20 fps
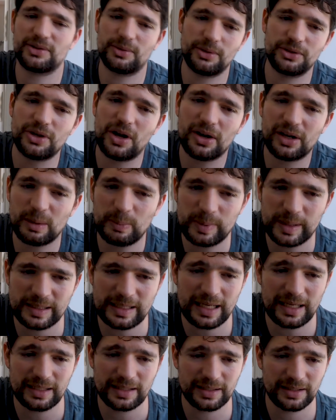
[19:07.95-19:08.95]
so you're not going to play
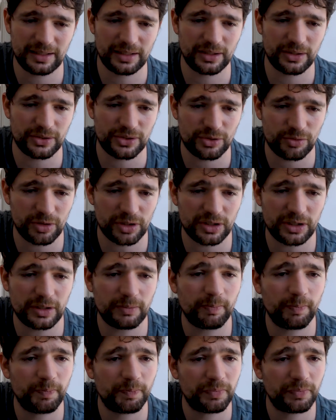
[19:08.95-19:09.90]
that in Constricted.